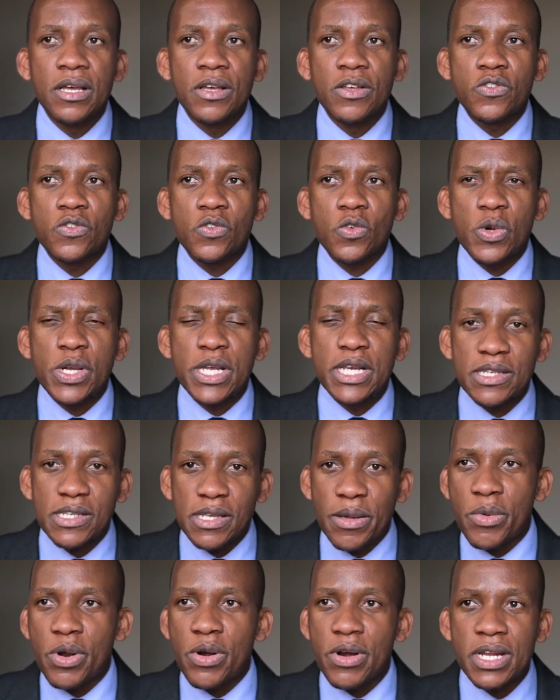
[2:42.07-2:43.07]
So in
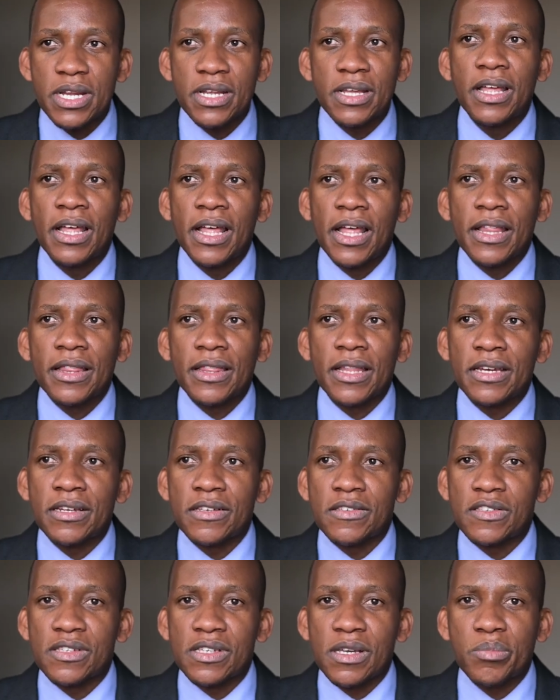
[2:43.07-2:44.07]
summary, that
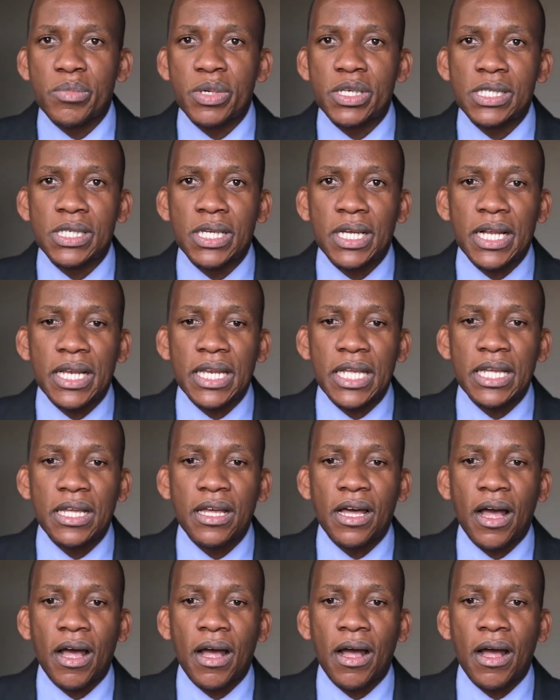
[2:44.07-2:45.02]
is basically